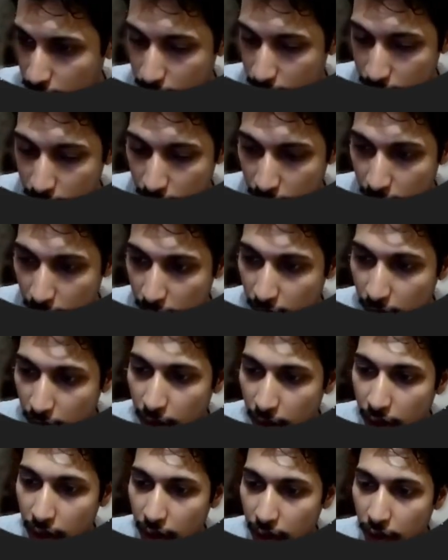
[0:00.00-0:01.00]
Here
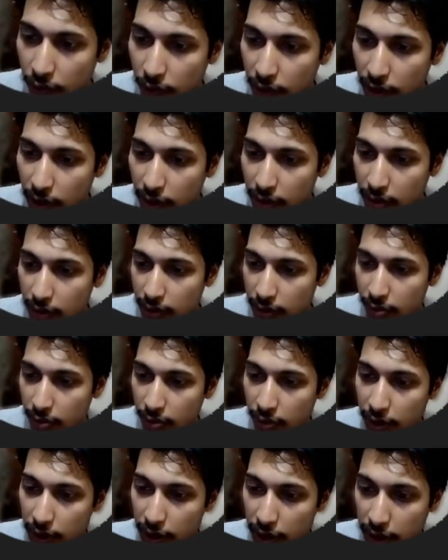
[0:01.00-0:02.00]
1, we take the
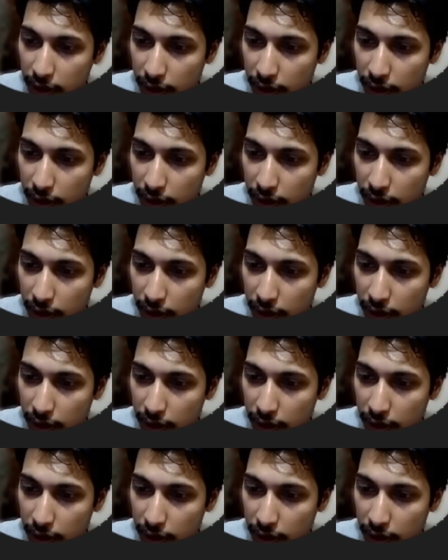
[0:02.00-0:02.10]
input,